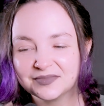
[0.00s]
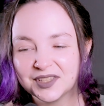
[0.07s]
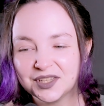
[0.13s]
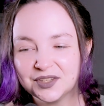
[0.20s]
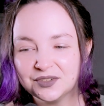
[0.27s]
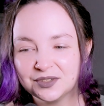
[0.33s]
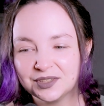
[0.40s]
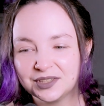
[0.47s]

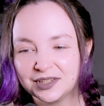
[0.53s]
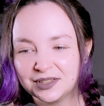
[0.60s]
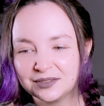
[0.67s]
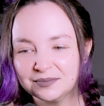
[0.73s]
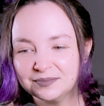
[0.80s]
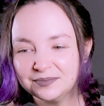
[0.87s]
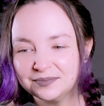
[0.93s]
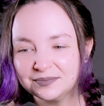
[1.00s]

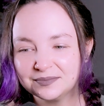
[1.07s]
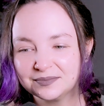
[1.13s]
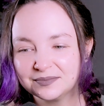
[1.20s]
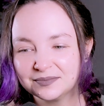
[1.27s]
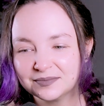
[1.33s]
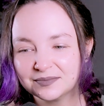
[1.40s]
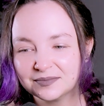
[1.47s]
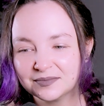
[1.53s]
Interesting.
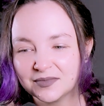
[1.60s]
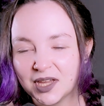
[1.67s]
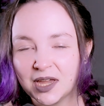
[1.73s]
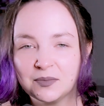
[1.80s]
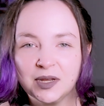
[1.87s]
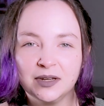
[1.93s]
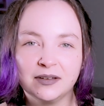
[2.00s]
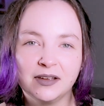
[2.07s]
I
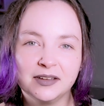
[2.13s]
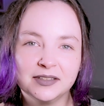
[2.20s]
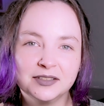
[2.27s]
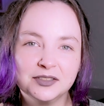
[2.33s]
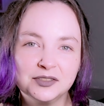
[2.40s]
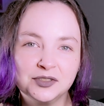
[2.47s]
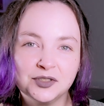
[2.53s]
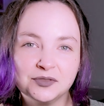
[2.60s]
mean, not
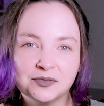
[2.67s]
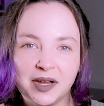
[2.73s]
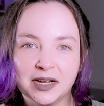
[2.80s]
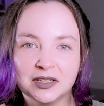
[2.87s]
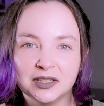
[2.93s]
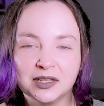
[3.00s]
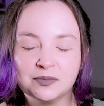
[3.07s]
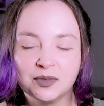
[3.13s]

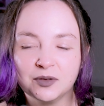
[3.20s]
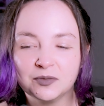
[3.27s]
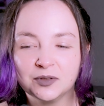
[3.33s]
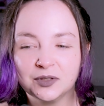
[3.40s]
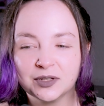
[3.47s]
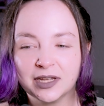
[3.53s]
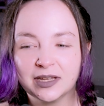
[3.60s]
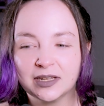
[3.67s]
directly, but we're
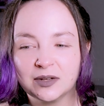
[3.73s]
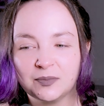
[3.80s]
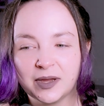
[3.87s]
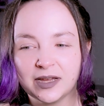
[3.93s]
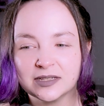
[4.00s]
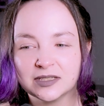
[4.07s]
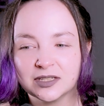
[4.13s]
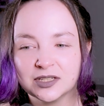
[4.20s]
looking at a
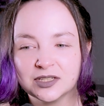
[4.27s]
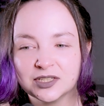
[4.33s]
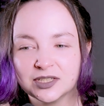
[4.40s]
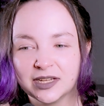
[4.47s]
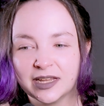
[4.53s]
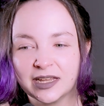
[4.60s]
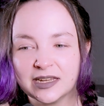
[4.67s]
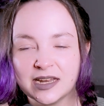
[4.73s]
passage
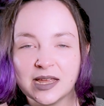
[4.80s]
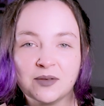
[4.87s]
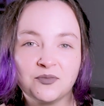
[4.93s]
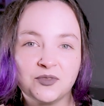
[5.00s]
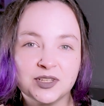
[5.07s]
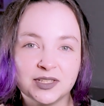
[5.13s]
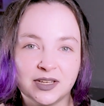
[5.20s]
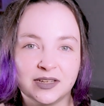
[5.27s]
and
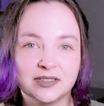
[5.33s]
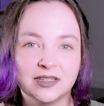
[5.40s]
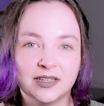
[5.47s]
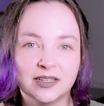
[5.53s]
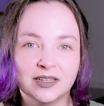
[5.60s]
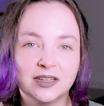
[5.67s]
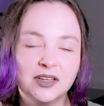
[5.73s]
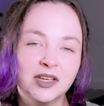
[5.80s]

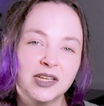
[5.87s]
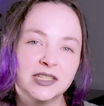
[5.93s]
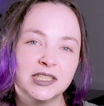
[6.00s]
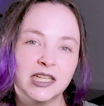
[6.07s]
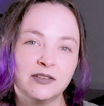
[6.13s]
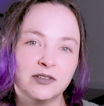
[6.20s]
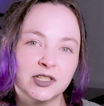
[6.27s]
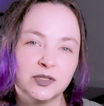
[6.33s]
emphasizing
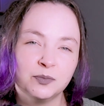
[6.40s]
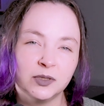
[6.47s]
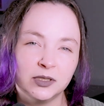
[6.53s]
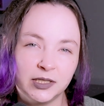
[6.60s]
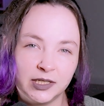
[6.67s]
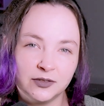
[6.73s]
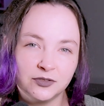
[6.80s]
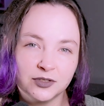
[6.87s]
David's
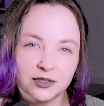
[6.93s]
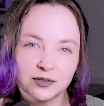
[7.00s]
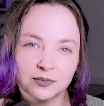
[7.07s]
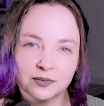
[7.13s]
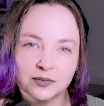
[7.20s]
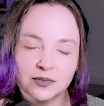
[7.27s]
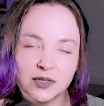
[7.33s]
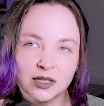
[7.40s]
beliefs.
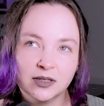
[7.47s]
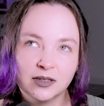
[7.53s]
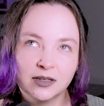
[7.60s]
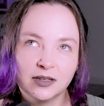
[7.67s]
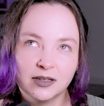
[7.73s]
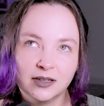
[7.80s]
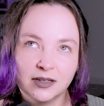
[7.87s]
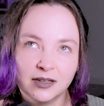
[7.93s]

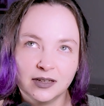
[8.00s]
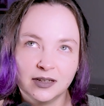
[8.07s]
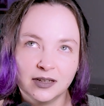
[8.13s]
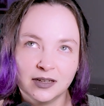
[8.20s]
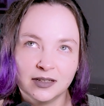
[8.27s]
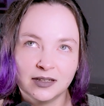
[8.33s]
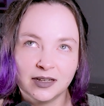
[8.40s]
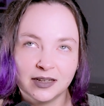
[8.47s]

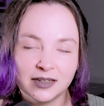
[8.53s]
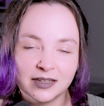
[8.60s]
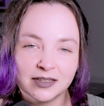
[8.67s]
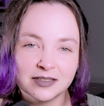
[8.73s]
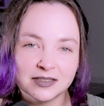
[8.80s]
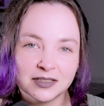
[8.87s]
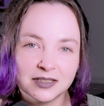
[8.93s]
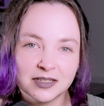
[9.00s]
And that
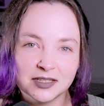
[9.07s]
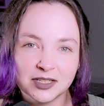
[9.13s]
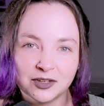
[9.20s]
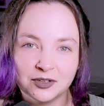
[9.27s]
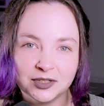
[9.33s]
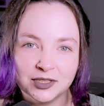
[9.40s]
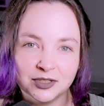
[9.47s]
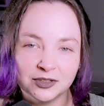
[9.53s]
is
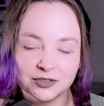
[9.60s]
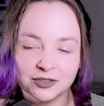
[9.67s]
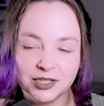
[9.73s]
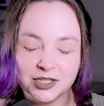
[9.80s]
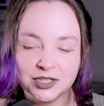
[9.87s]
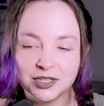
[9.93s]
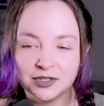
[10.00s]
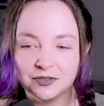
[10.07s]
subtle
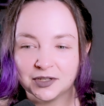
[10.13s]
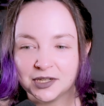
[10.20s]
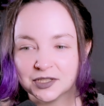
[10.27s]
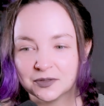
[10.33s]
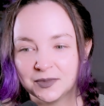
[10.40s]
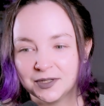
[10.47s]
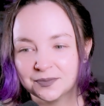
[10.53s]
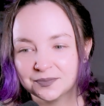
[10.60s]
indoctrination, if you
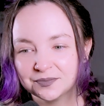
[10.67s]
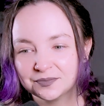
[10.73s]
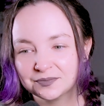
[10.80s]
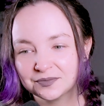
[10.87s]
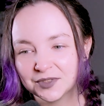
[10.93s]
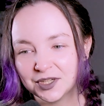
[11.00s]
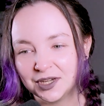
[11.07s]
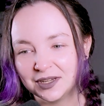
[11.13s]
ask me.
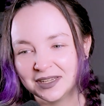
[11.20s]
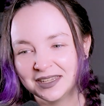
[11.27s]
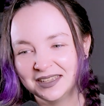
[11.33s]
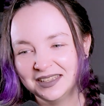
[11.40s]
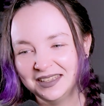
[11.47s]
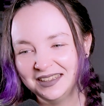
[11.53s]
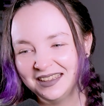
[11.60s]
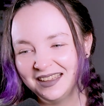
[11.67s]
Okay.
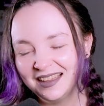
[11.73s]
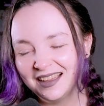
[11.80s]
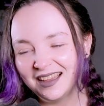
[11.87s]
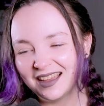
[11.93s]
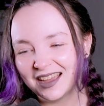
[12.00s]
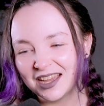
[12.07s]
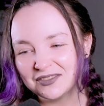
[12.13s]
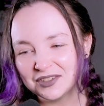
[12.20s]

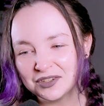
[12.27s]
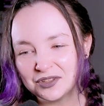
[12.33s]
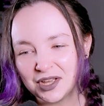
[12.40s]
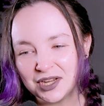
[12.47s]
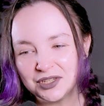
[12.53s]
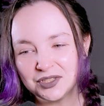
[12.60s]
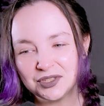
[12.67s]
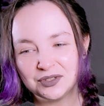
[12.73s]
After
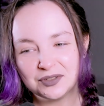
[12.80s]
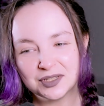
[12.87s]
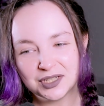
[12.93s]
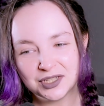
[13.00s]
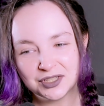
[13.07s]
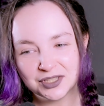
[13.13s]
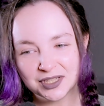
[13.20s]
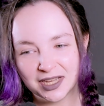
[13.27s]
line 2, the
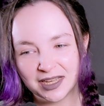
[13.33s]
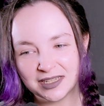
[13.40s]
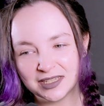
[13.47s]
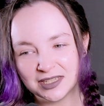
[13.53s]
teacher's guide